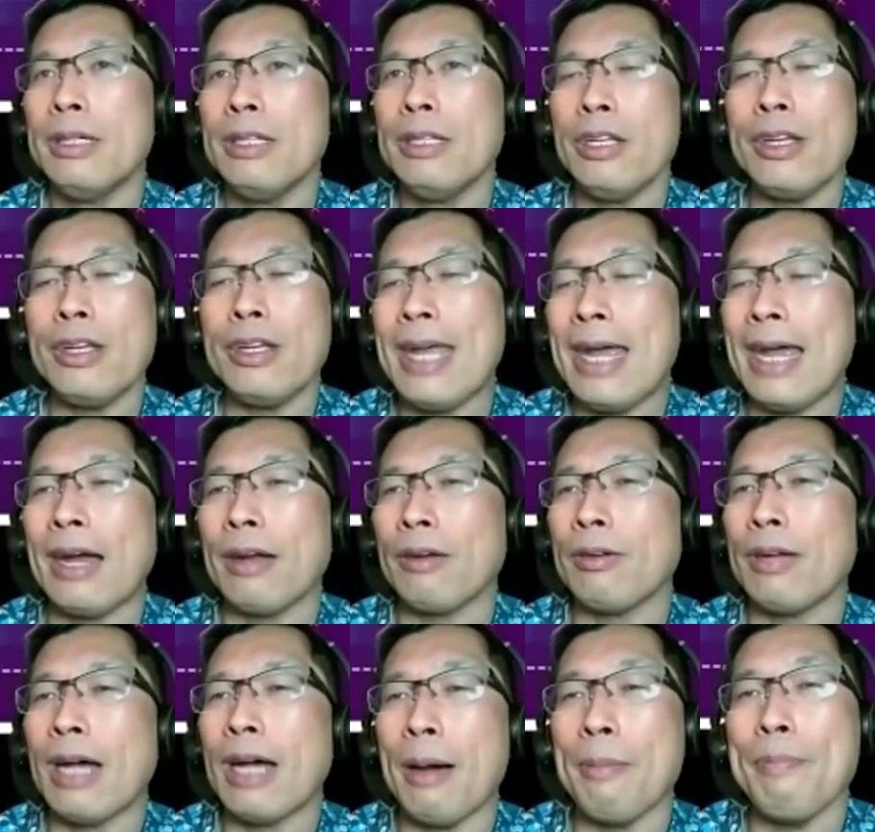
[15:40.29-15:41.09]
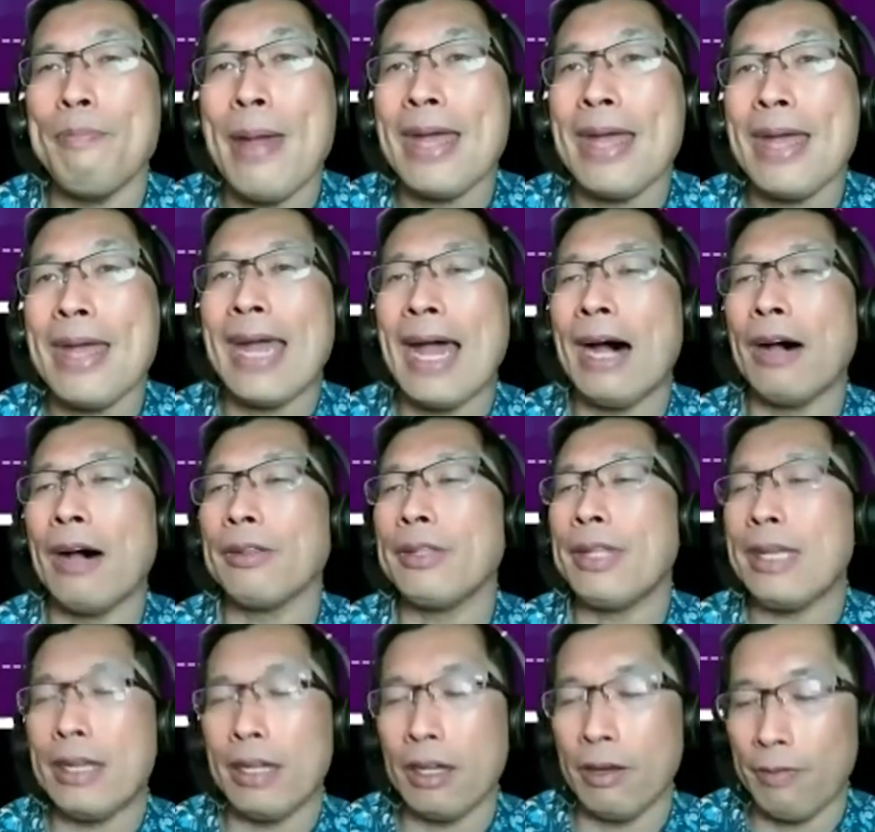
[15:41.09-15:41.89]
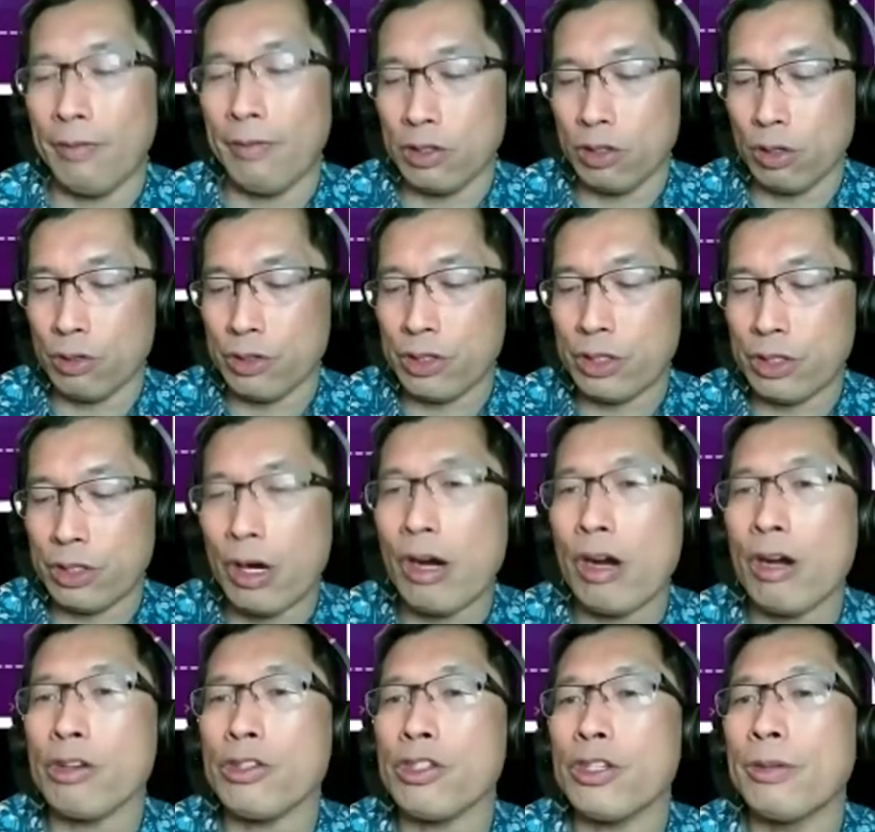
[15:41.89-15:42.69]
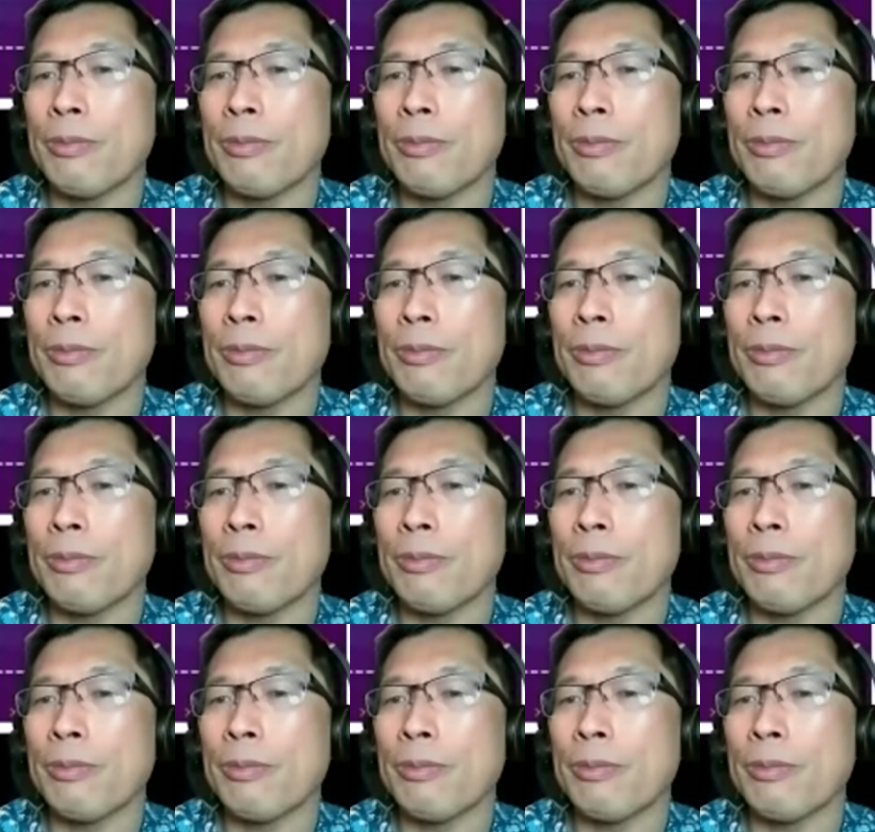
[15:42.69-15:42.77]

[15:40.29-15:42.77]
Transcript: You can't um, make out the individual stars.